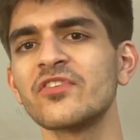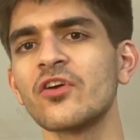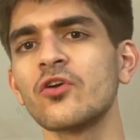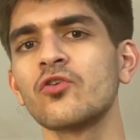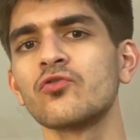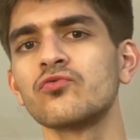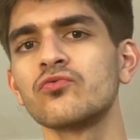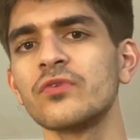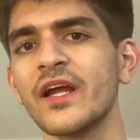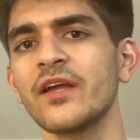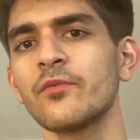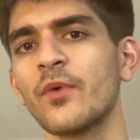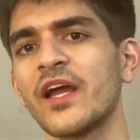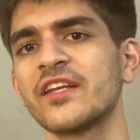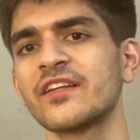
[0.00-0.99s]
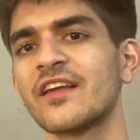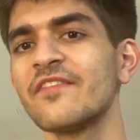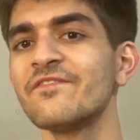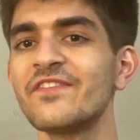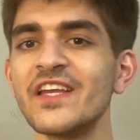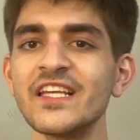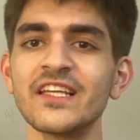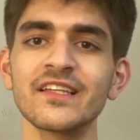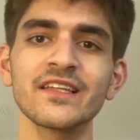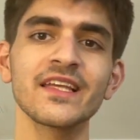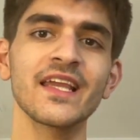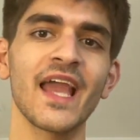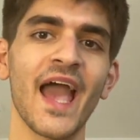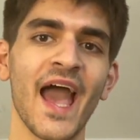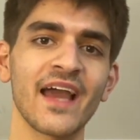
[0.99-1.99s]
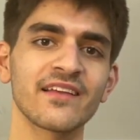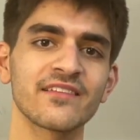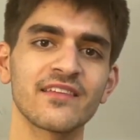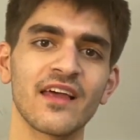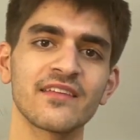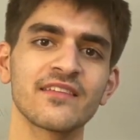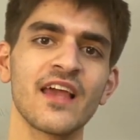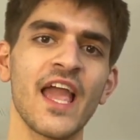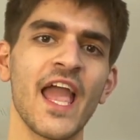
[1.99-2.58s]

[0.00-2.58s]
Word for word: great way to conveniently access